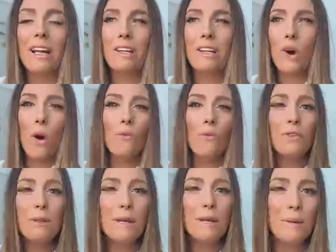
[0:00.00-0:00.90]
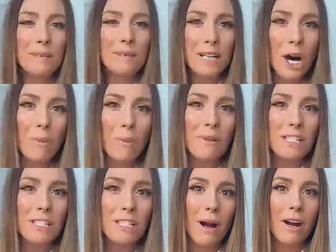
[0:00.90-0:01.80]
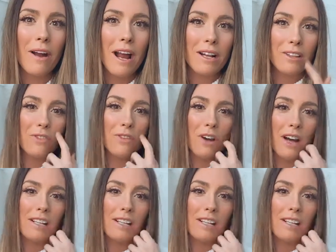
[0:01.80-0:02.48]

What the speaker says: and hopefully be able to help inspire any of you